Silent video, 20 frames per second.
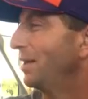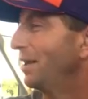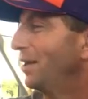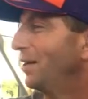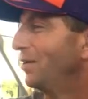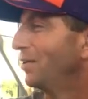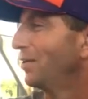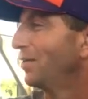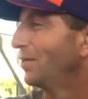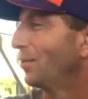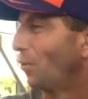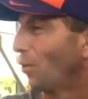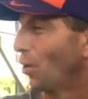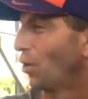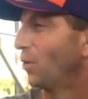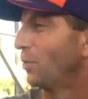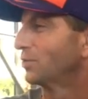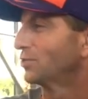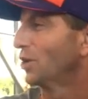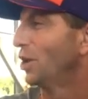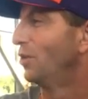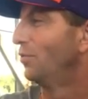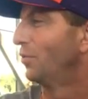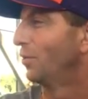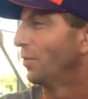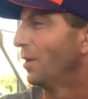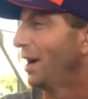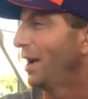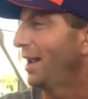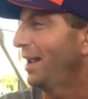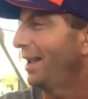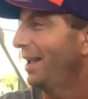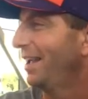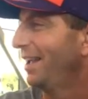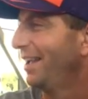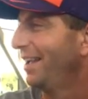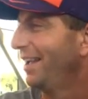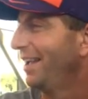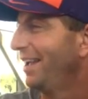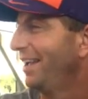You know, the world was over, right?
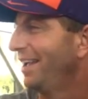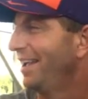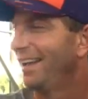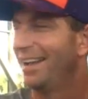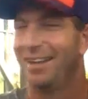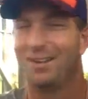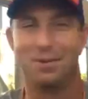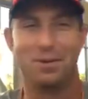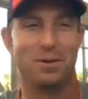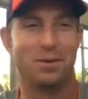And